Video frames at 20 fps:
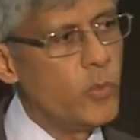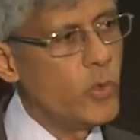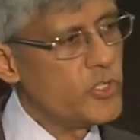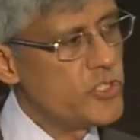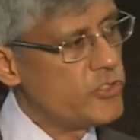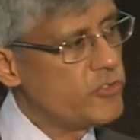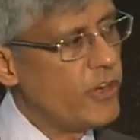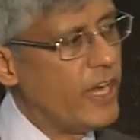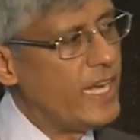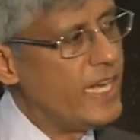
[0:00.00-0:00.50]

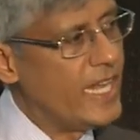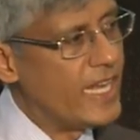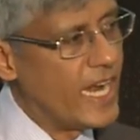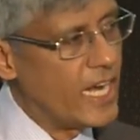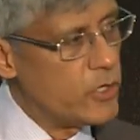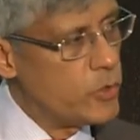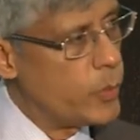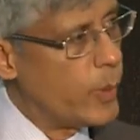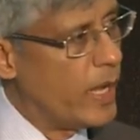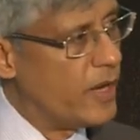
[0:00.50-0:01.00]
was trading
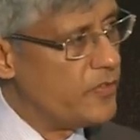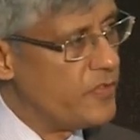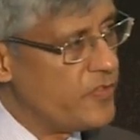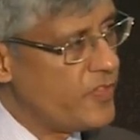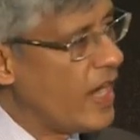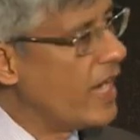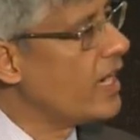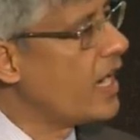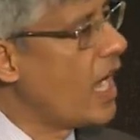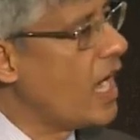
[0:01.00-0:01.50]
at
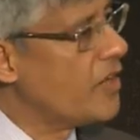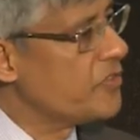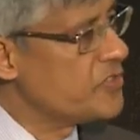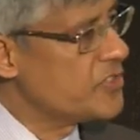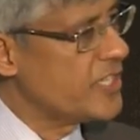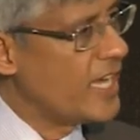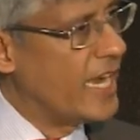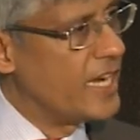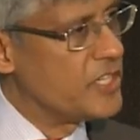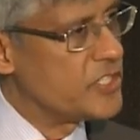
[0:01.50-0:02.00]
12 and a half
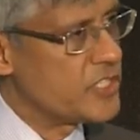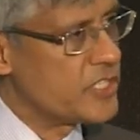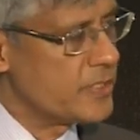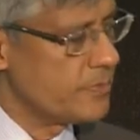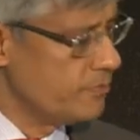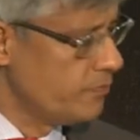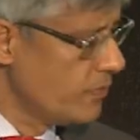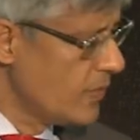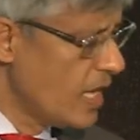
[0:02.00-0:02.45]
cents.